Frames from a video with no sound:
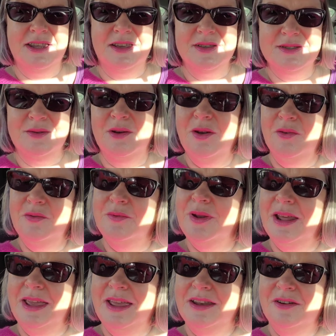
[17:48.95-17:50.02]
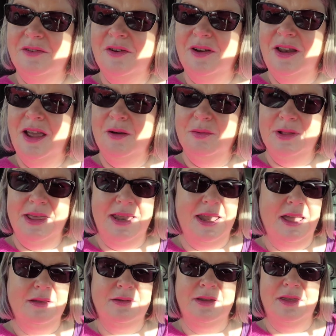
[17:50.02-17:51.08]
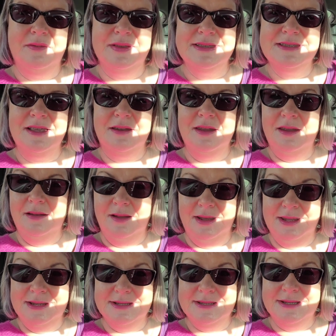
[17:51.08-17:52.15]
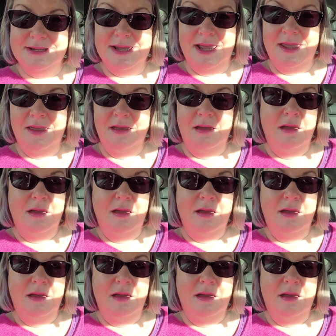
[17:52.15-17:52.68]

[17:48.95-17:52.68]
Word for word: because quite often when I get here early, I will get out, if it's sunny like it is today,